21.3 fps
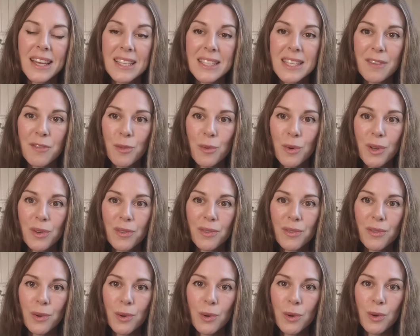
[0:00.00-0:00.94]
Thanks
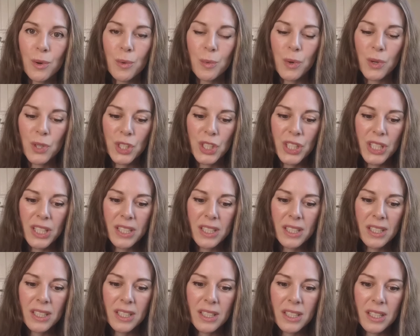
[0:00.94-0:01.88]
everyone for
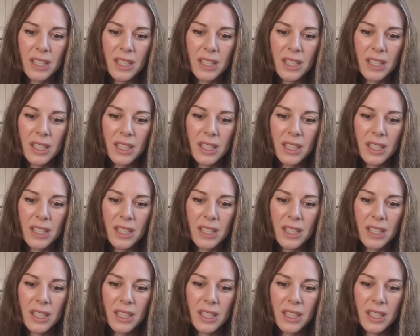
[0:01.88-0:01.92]
watching.